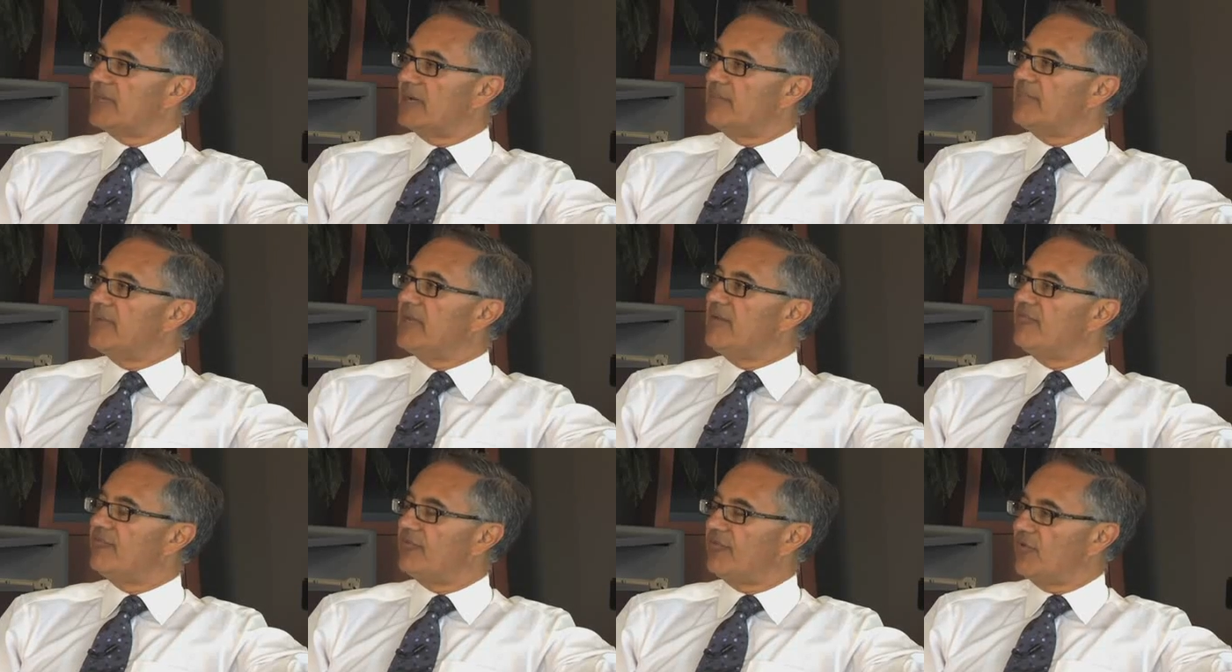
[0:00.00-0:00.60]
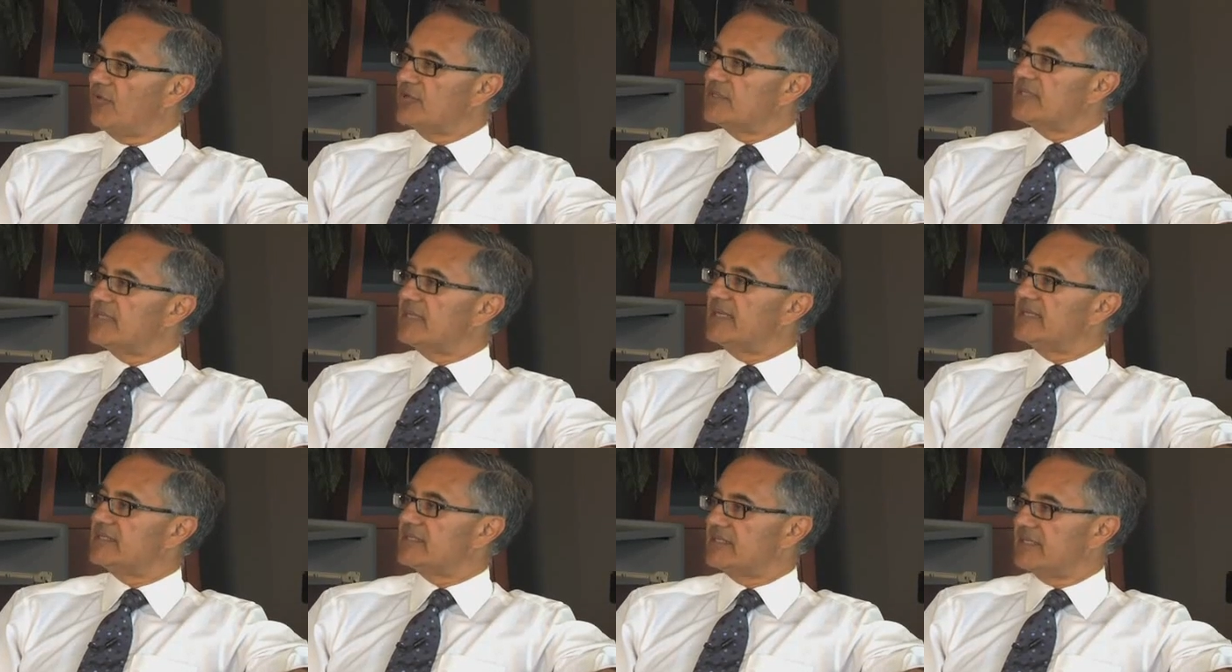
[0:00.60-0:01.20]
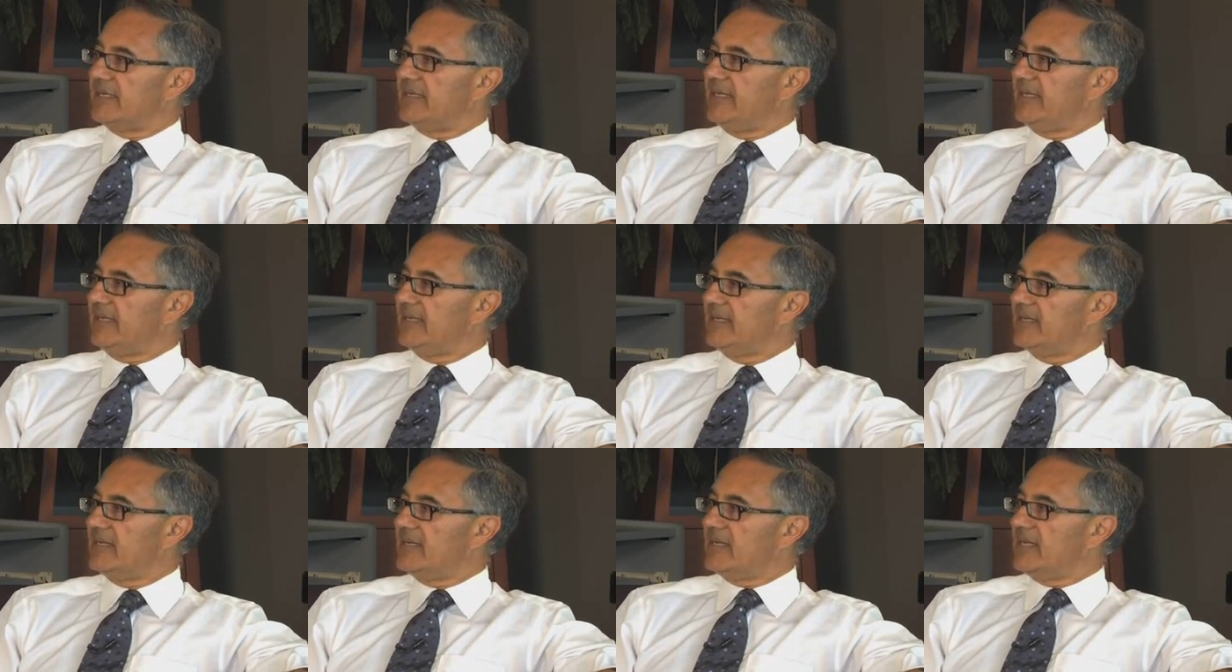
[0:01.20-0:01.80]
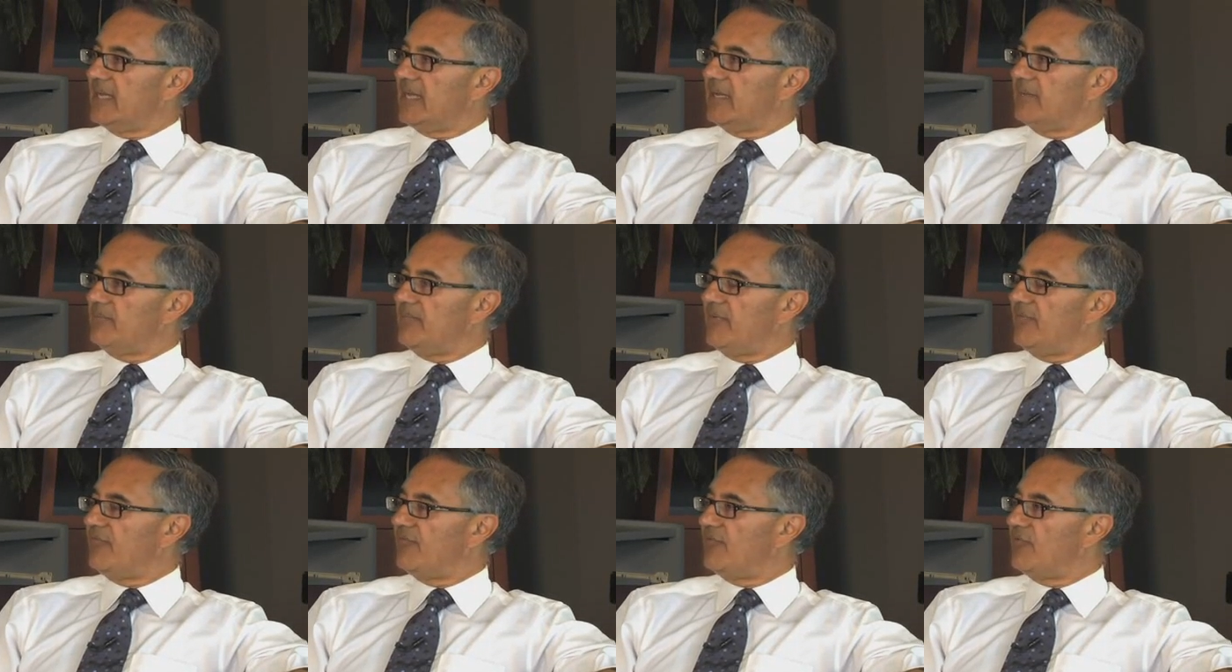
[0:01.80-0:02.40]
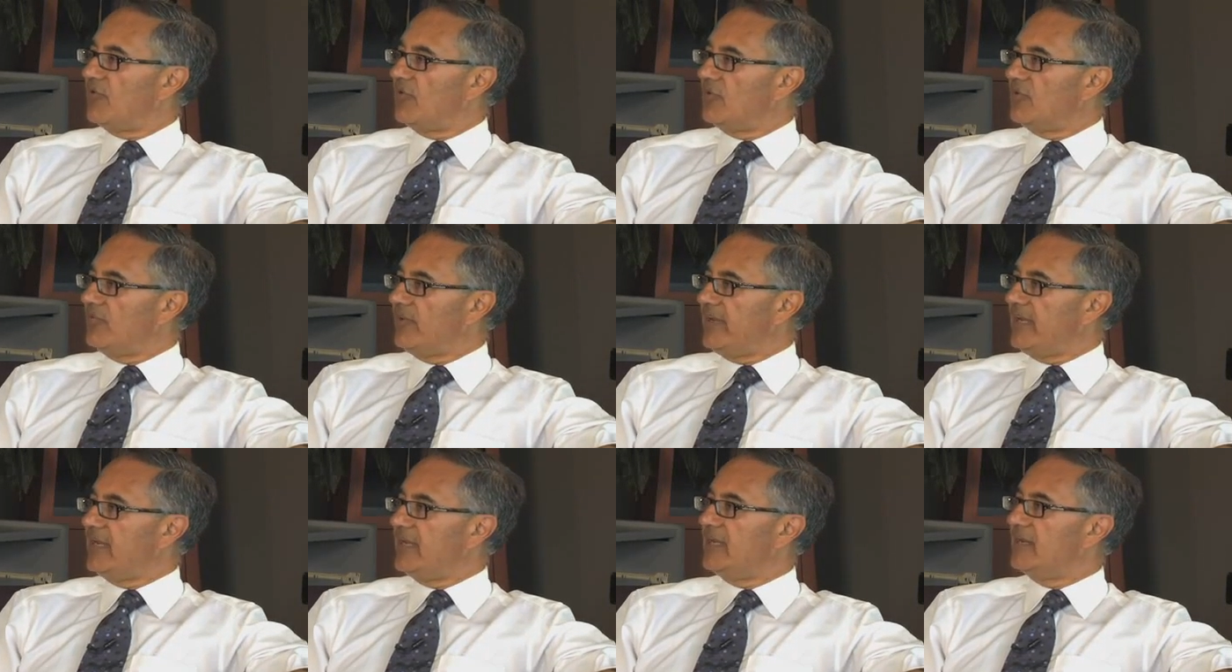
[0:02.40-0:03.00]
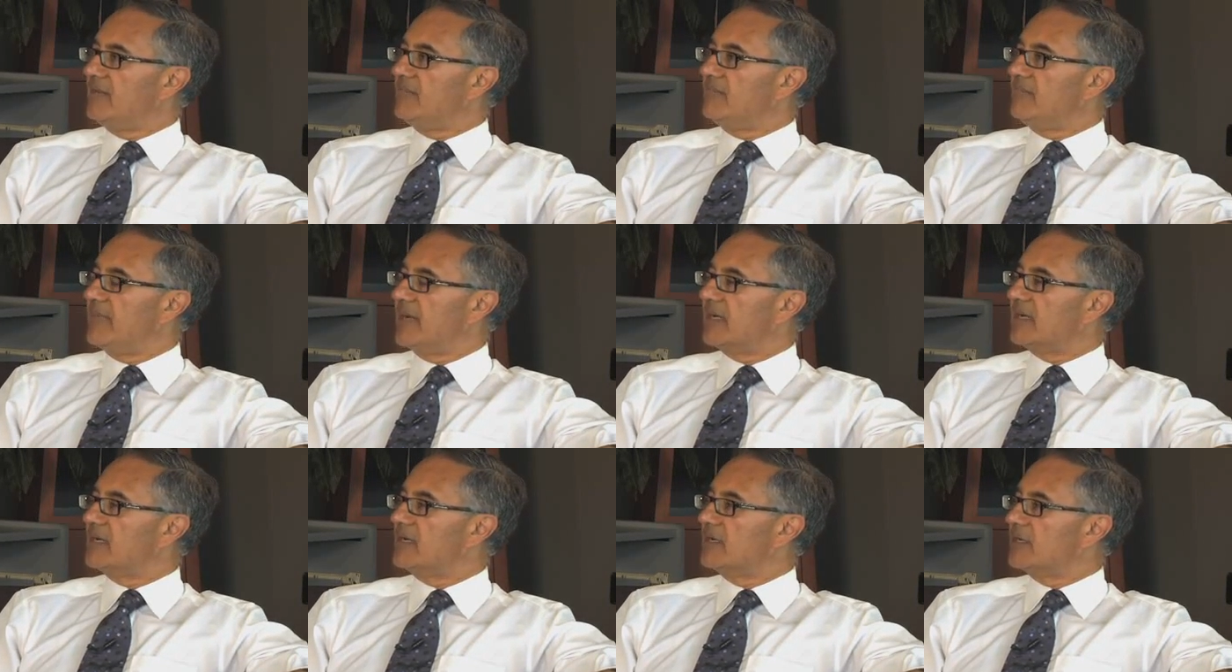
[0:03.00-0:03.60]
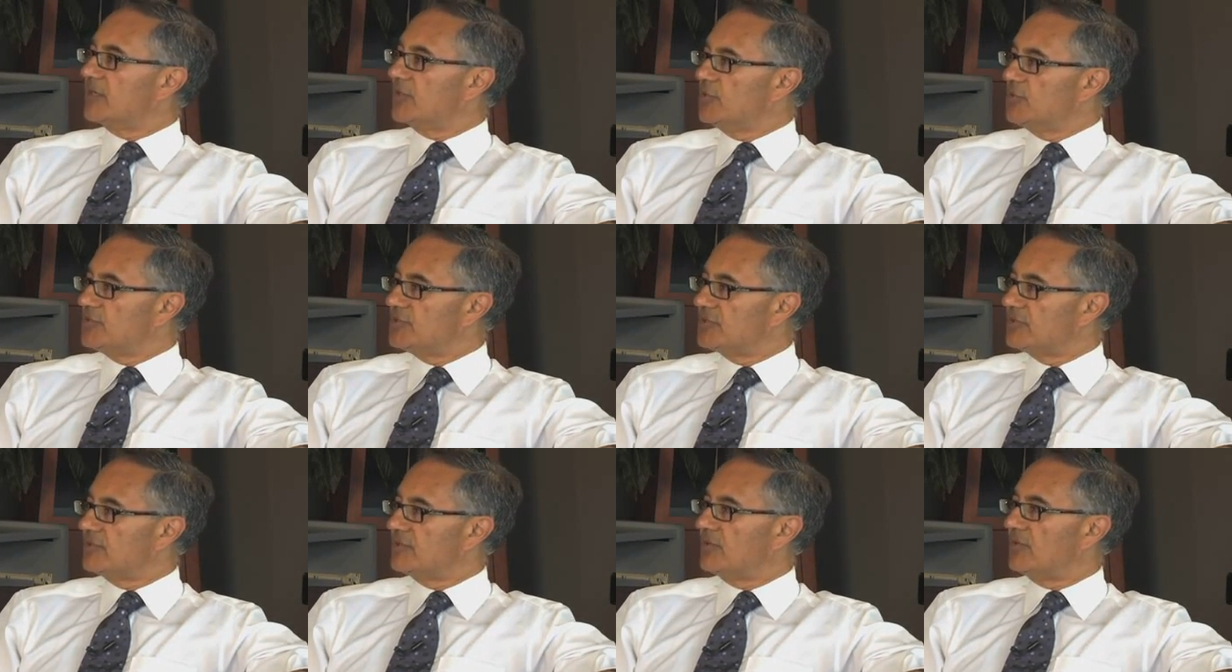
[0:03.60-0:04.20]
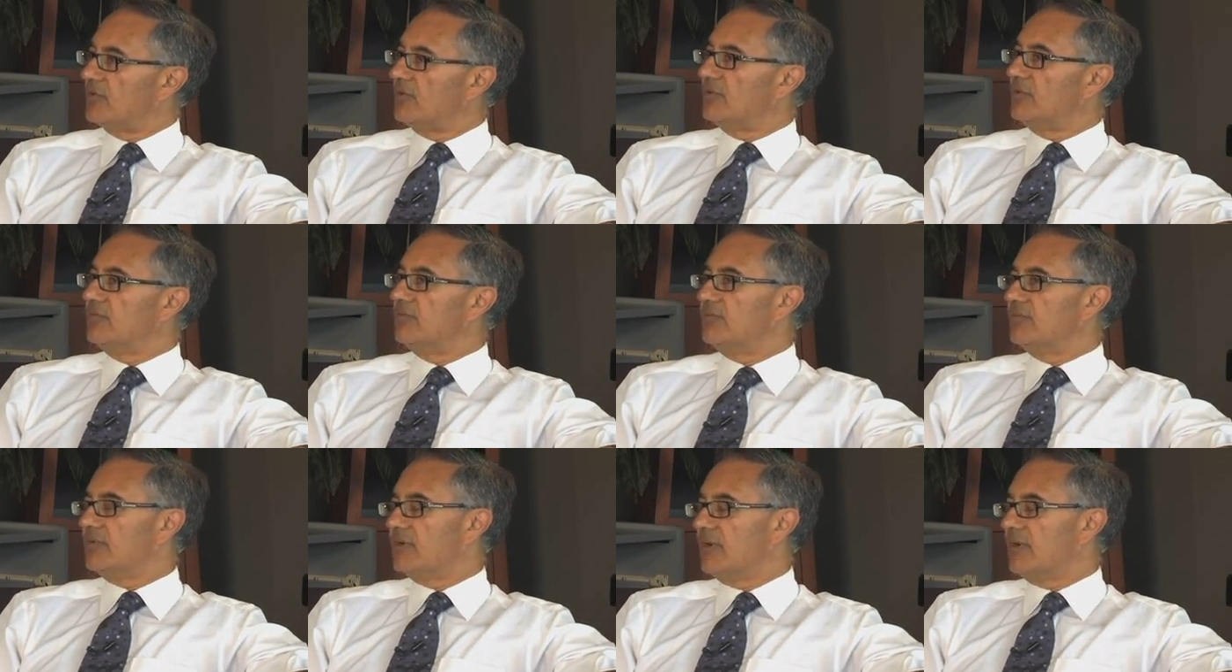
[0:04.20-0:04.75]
There are many flaws in that study. And before we make conclusion or